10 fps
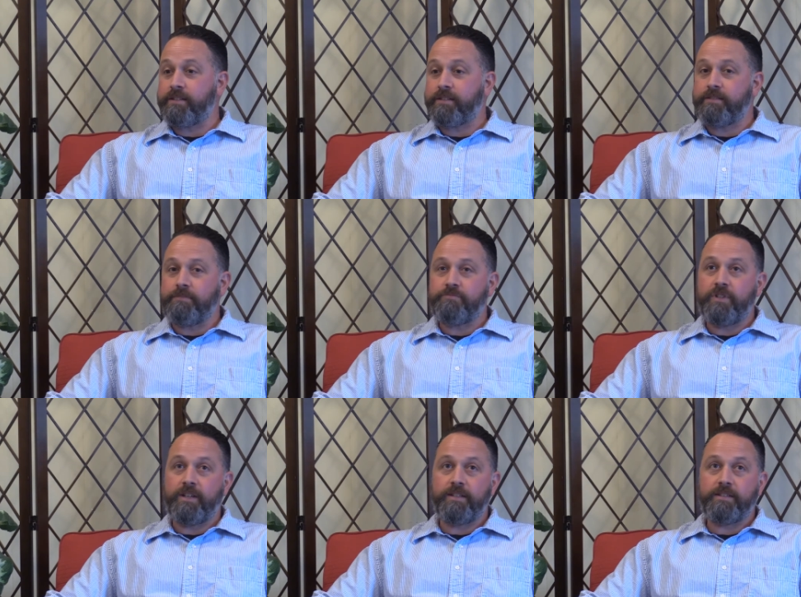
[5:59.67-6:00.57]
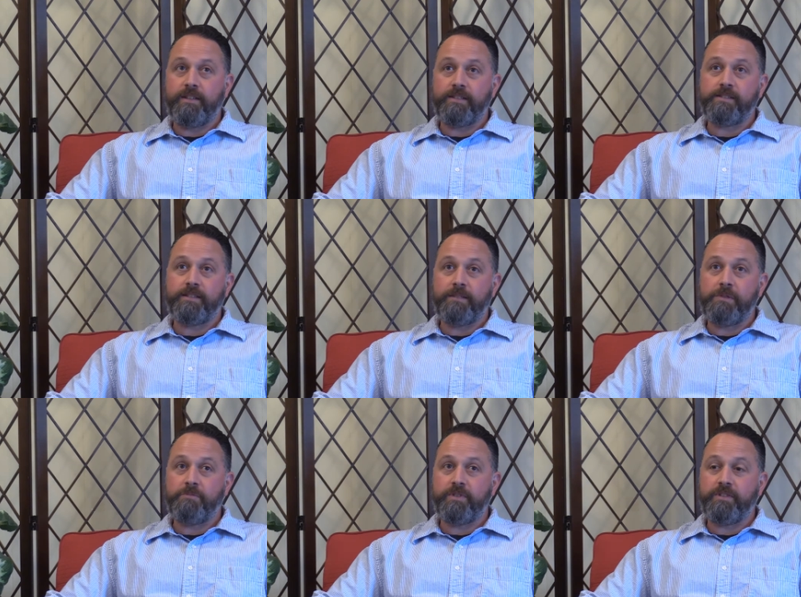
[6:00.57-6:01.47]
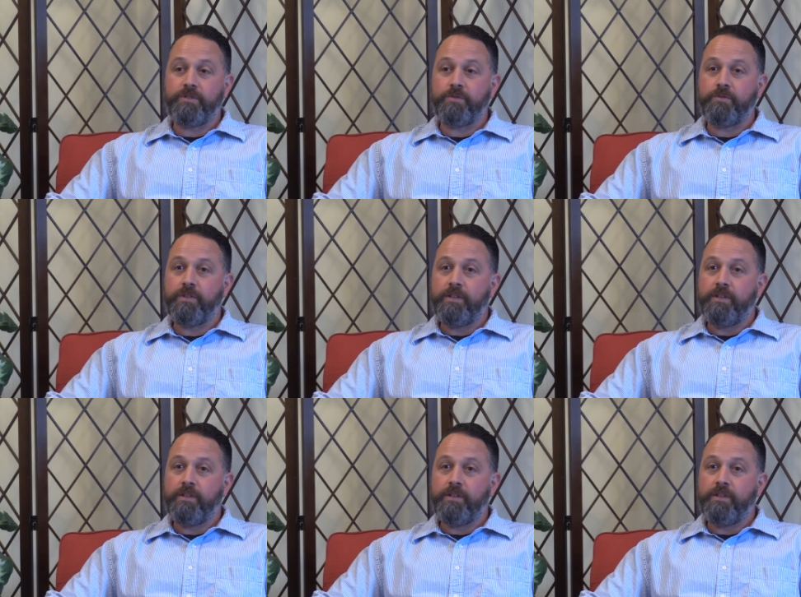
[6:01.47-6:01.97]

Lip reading: You're trying to constantly come up with new